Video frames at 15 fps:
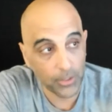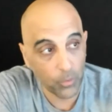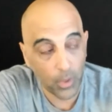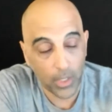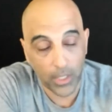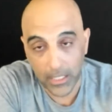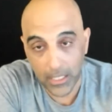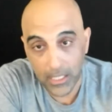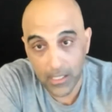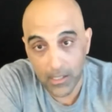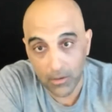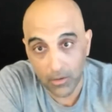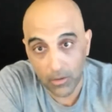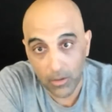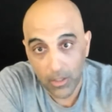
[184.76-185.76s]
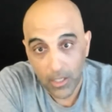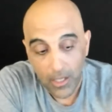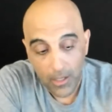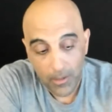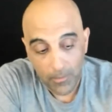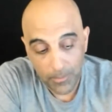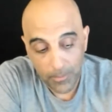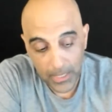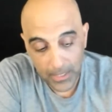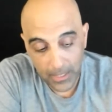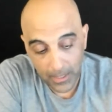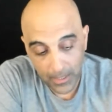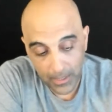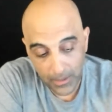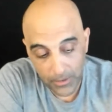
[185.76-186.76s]
want to heal
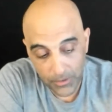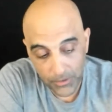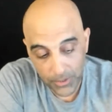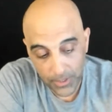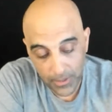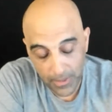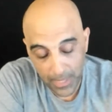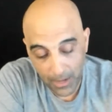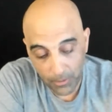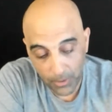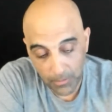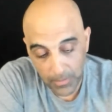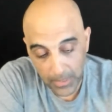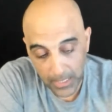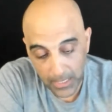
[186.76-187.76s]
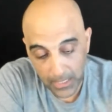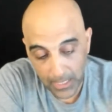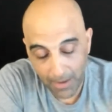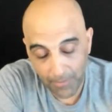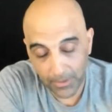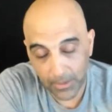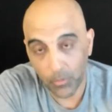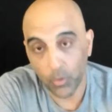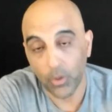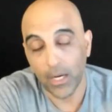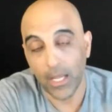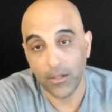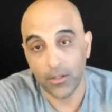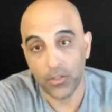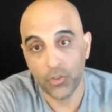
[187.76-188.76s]
because that would mean having more
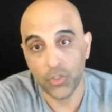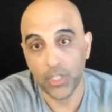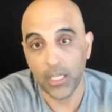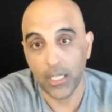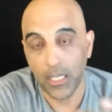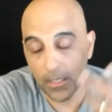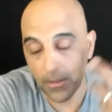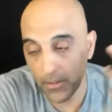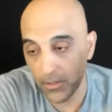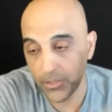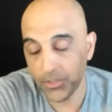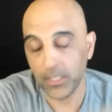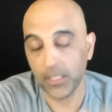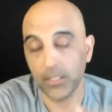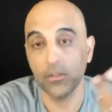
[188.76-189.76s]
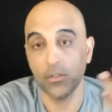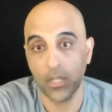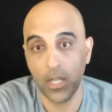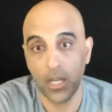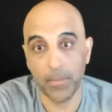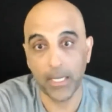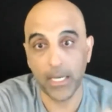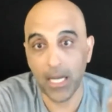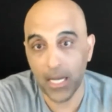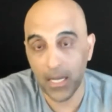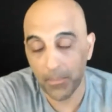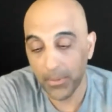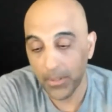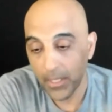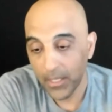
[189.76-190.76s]
energy and their signal coming
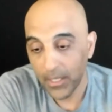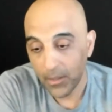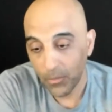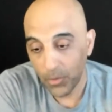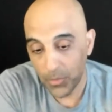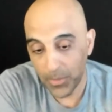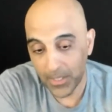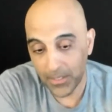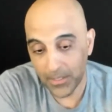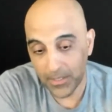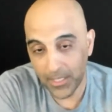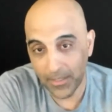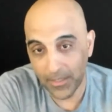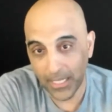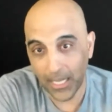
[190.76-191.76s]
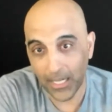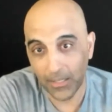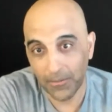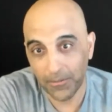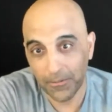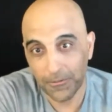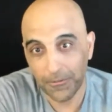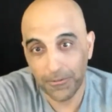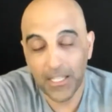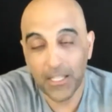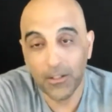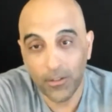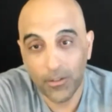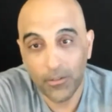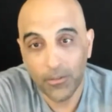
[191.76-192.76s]
up which means then they got to
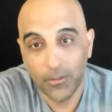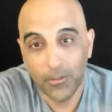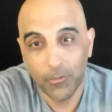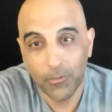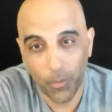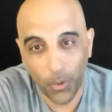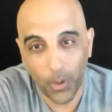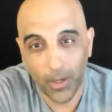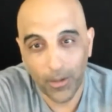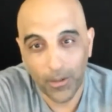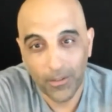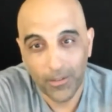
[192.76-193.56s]
feel more